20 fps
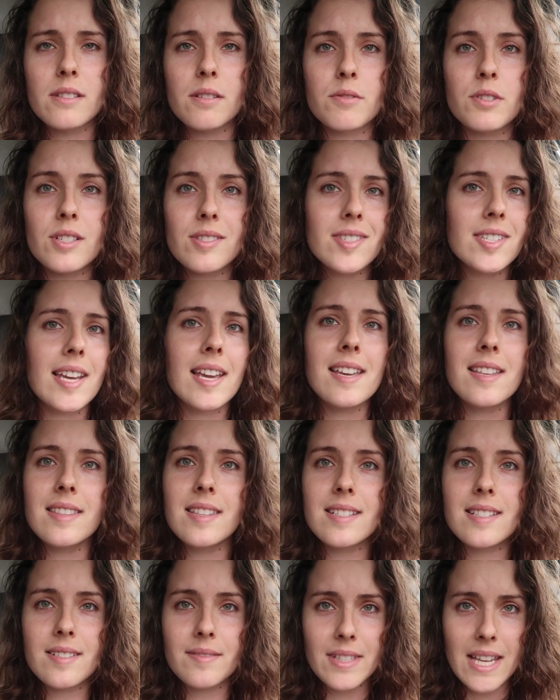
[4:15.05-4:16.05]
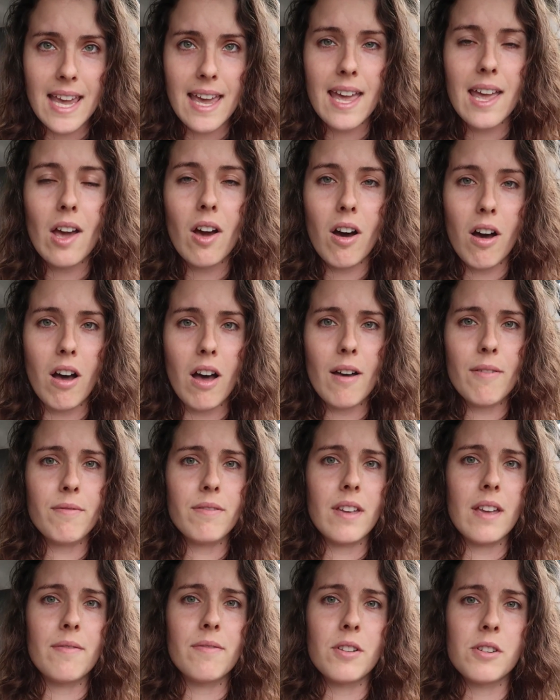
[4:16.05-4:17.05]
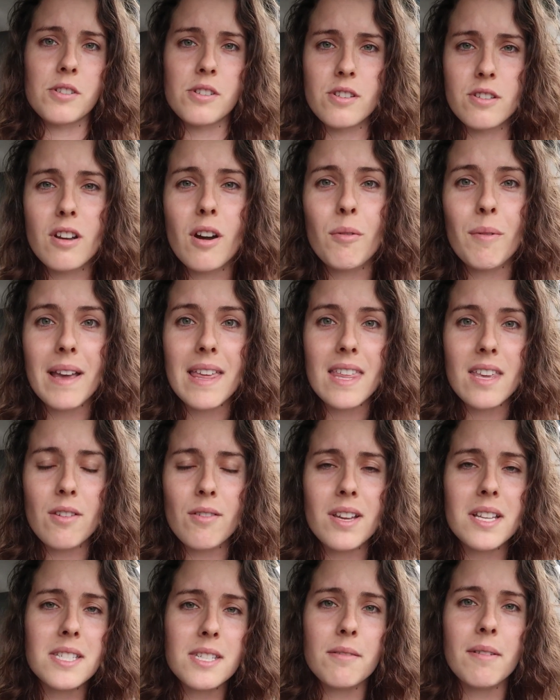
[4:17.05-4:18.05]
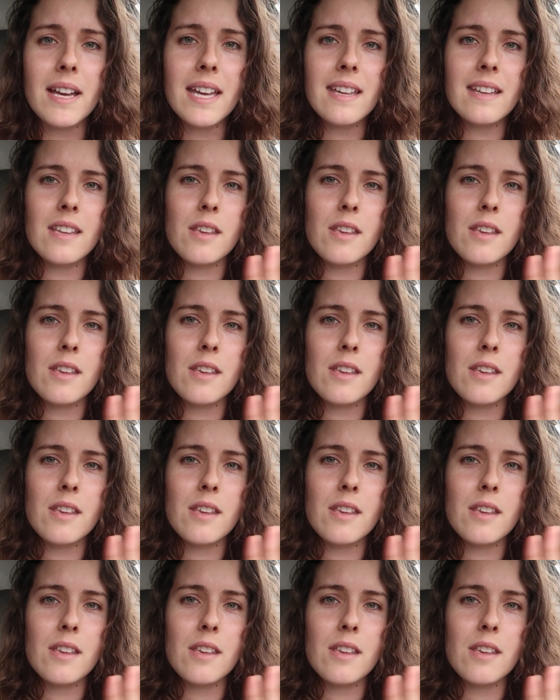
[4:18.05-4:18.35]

So just take the day off if there's no way that you can do it.